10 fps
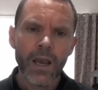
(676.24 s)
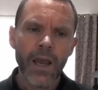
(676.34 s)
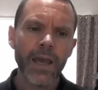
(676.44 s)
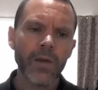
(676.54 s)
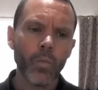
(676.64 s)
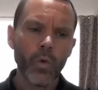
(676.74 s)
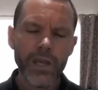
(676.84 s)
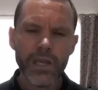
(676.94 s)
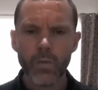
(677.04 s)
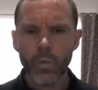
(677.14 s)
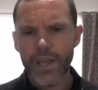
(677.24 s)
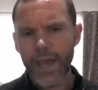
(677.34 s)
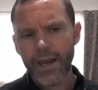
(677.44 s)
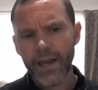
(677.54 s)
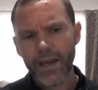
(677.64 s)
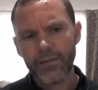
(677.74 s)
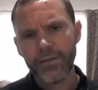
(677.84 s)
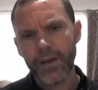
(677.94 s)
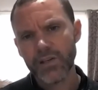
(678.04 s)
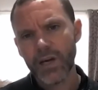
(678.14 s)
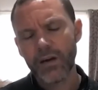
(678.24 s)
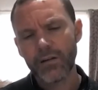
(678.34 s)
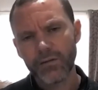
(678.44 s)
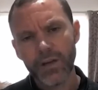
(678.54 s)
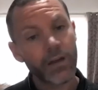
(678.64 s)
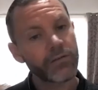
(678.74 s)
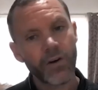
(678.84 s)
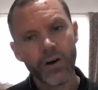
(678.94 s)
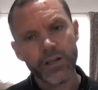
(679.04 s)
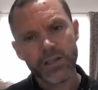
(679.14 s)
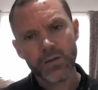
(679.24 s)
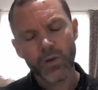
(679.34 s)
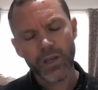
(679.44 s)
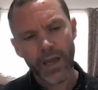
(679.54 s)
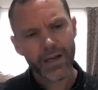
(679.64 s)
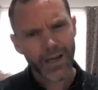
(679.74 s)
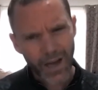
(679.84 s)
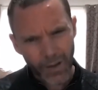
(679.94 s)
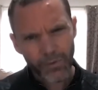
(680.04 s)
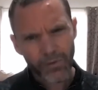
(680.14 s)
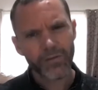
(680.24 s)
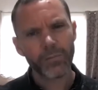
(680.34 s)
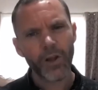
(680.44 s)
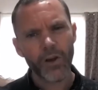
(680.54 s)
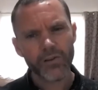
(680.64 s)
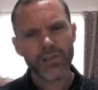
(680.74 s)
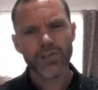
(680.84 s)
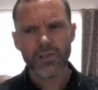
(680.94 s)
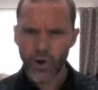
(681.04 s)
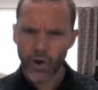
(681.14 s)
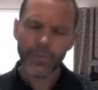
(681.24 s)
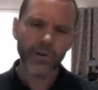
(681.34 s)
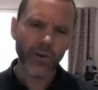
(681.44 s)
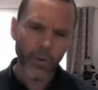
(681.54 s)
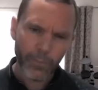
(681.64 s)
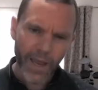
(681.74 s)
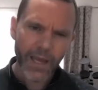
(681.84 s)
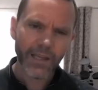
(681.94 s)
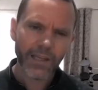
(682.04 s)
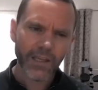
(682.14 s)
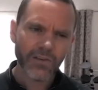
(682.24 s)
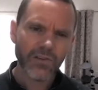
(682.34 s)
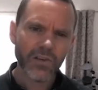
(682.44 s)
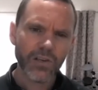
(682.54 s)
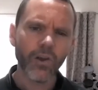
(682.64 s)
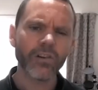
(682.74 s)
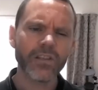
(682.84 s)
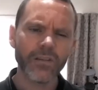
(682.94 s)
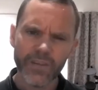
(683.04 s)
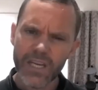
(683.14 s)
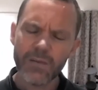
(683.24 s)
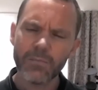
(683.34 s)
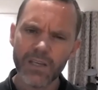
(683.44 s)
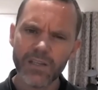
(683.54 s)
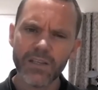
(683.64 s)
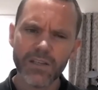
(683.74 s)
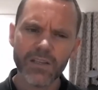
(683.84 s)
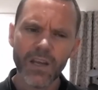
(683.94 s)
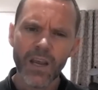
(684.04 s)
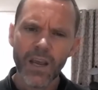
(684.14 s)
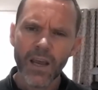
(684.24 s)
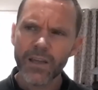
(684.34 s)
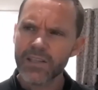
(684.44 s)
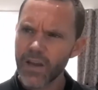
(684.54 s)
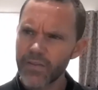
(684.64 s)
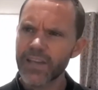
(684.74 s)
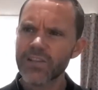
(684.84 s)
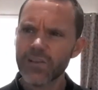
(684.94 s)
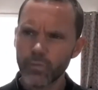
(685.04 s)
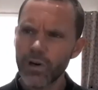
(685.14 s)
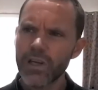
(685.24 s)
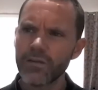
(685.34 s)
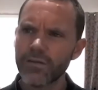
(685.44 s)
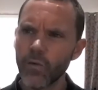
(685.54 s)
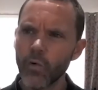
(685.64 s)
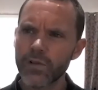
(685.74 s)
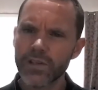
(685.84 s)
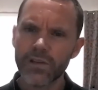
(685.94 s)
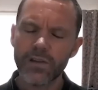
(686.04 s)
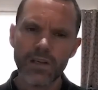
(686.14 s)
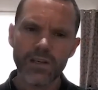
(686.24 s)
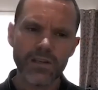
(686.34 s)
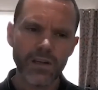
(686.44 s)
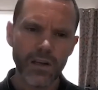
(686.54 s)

and we had our fair share of gunfights, and we had a couple of blokes shot but not badly injured, lots of near misses. And so that just reinforced this